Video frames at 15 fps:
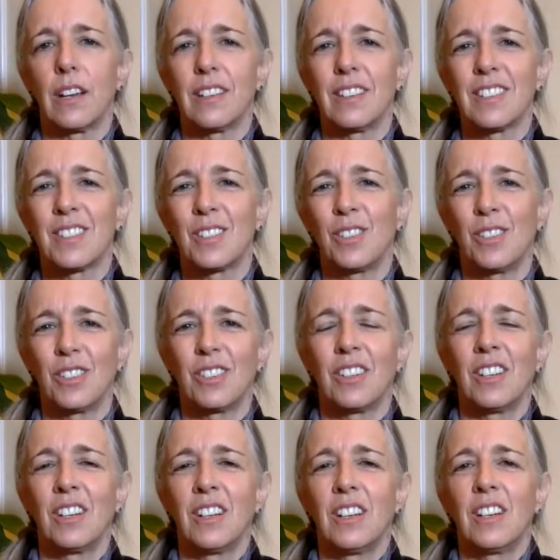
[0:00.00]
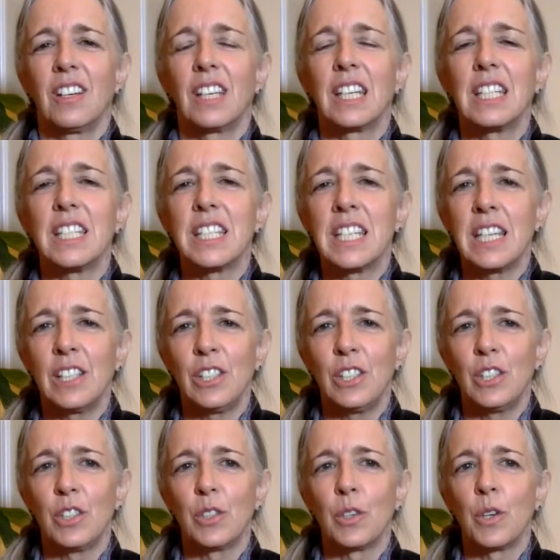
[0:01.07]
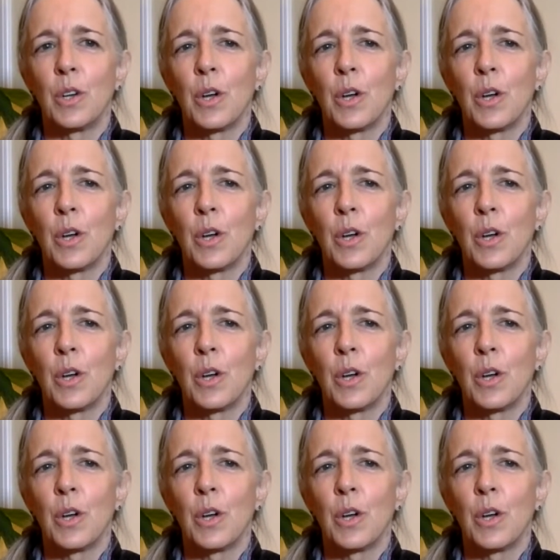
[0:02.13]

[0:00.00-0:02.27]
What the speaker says: still continue,